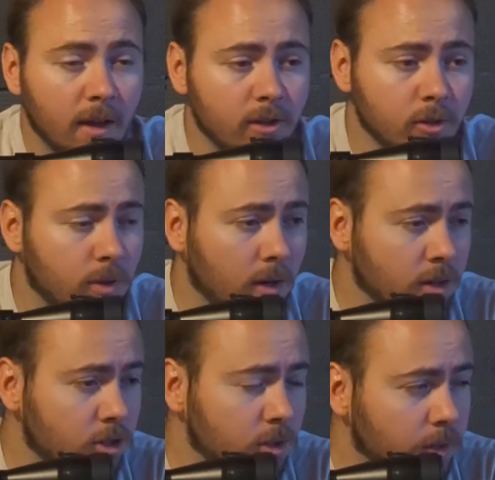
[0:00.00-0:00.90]
do
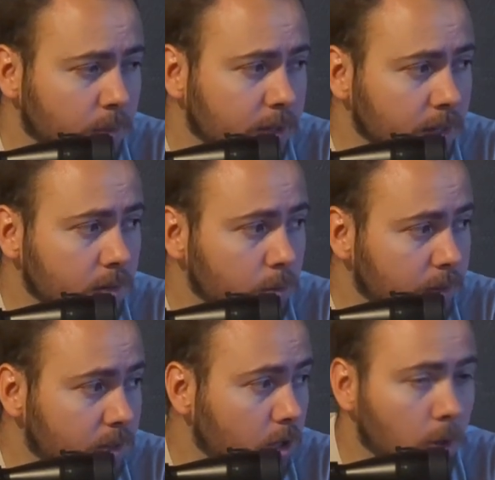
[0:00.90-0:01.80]
target shooting with it
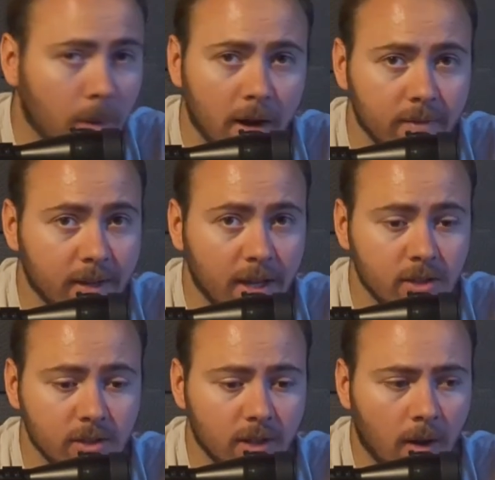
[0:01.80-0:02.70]
with no
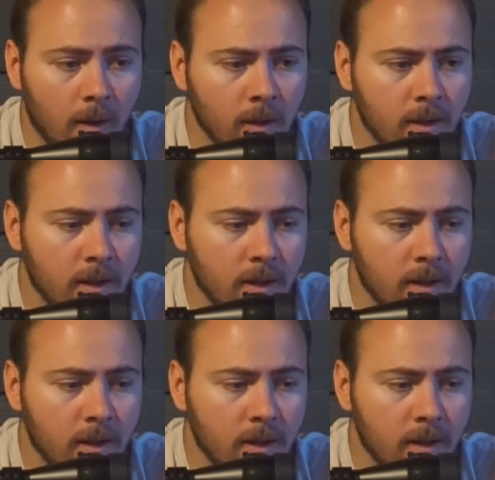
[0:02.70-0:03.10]
modifications at all.